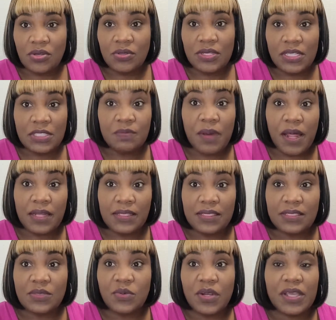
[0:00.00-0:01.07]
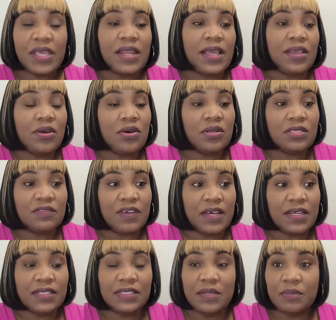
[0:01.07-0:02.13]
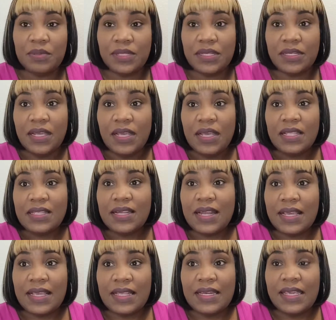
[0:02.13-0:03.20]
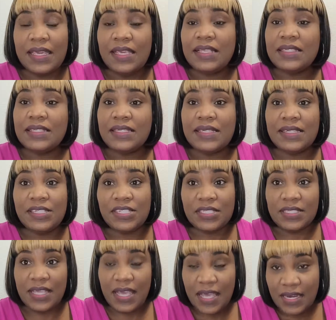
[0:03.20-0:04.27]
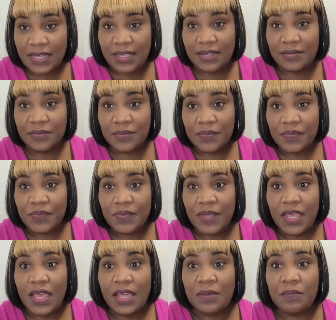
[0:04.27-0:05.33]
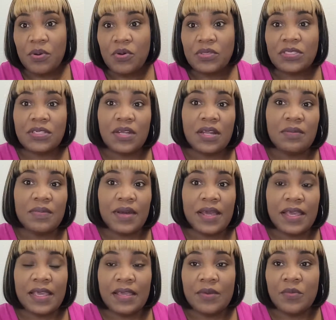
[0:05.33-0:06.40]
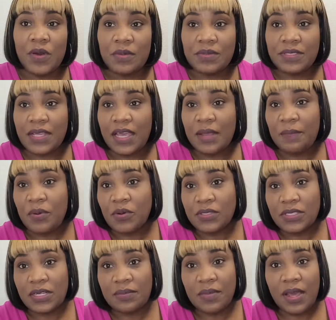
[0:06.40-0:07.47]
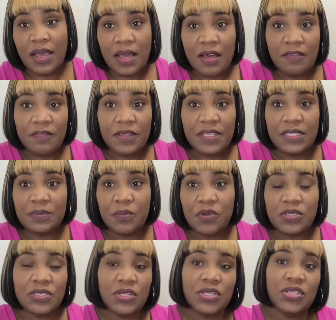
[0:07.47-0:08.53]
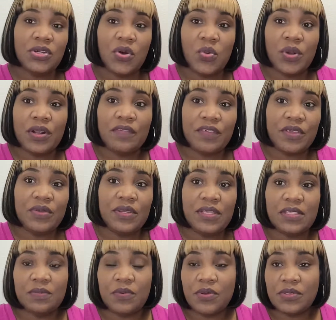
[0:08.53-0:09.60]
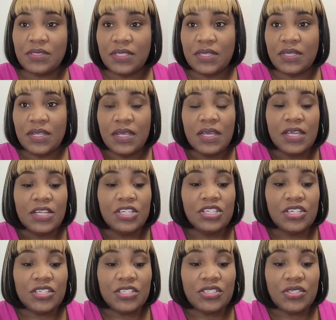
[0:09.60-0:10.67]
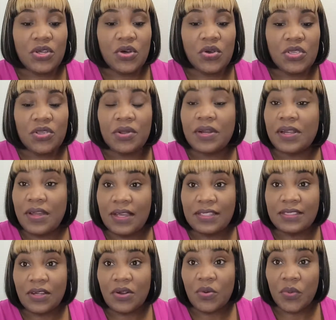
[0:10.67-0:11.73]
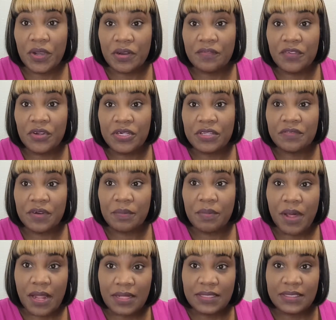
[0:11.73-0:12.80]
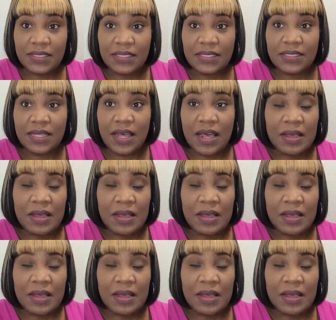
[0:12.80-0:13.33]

these policies. Where can I go to find a template that I can easily just edit and post it on my website, post it in my office, post it, wherever you need to post it, just so your clients are aware of your different policies,